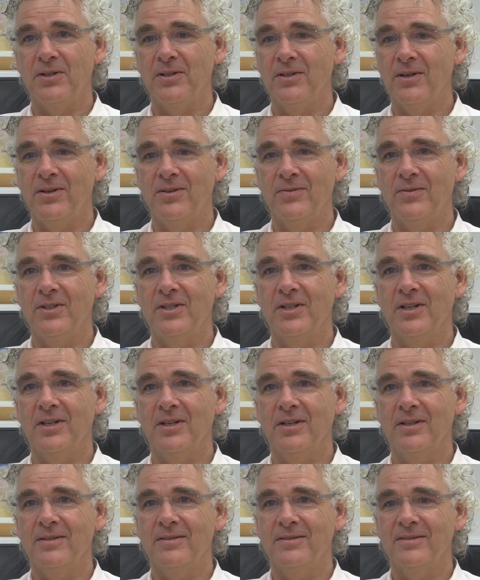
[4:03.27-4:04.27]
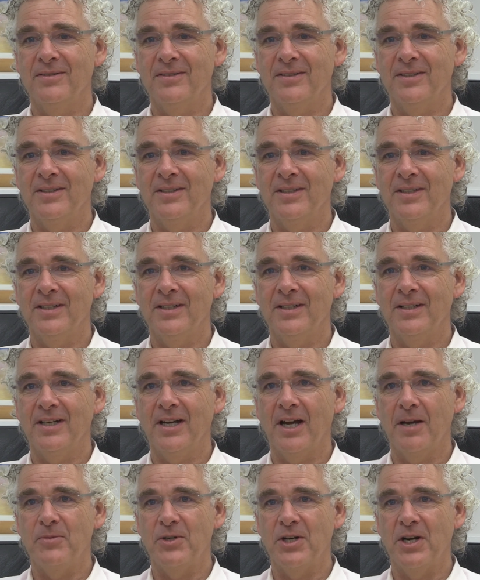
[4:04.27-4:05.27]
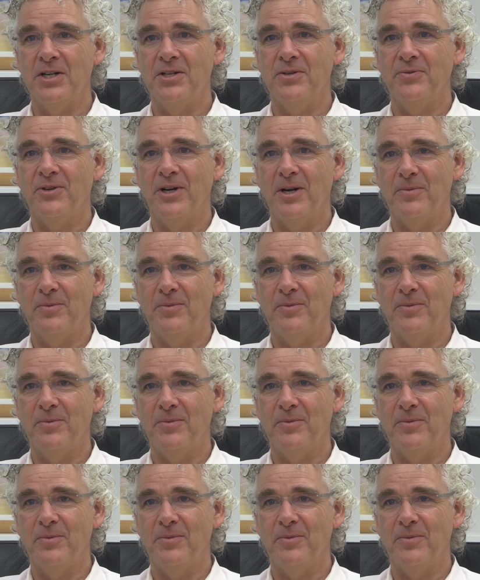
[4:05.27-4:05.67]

and obviously a game changer for